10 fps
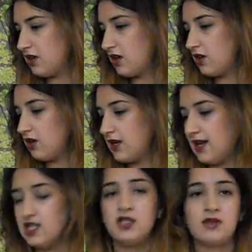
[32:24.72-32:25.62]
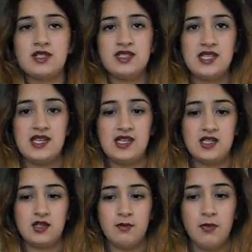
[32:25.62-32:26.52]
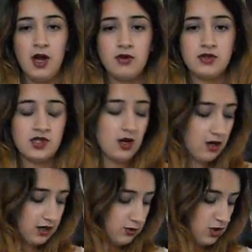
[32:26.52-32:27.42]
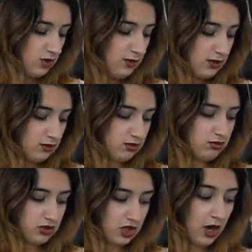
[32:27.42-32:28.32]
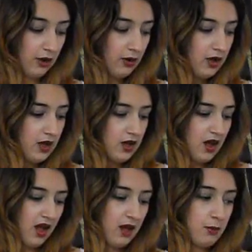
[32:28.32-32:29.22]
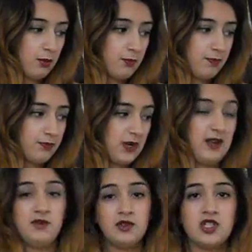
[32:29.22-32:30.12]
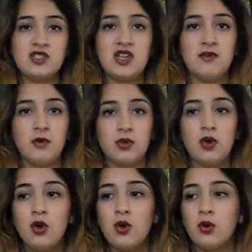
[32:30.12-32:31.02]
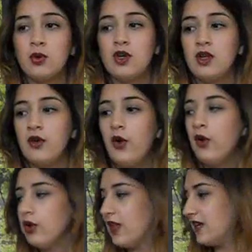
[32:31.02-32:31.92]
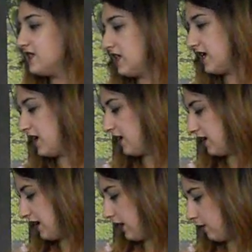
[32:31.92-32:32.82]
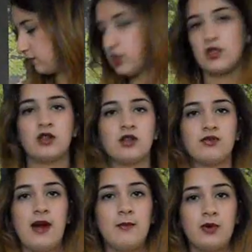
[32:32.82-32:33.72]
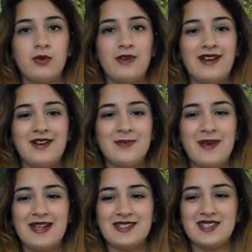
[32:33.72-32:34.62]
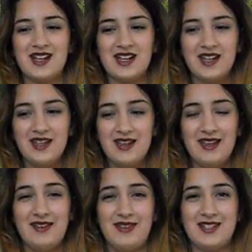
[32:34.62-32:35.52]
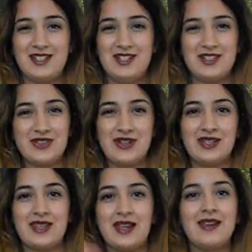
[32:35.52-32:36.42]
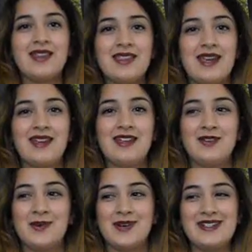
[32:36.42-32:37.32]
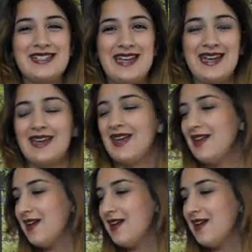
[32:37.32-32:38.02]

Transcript: I got, unless you want to see some postcards, which I will show, but if you're just in it for the haul ends here, and now I'm just going to ramble for a little bit, so if that's you sorted, then thank you for watching.